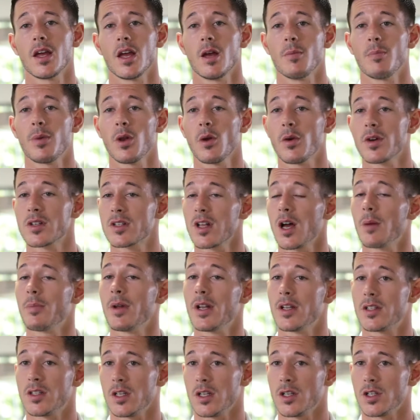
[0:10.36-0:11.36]
Employer's
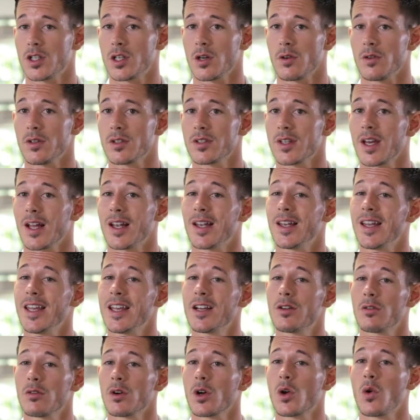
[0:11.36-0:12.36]
liability insurance, a
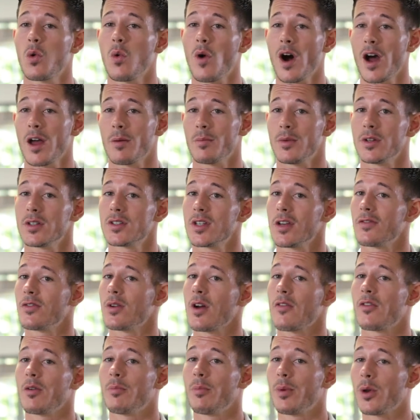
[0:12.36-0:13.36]
legal requirement if
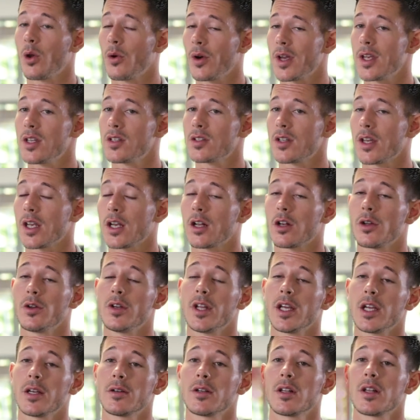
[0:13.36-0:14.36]
you have employees,
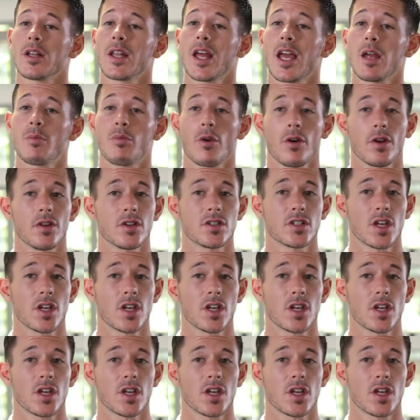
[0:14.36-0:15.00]
including labour-only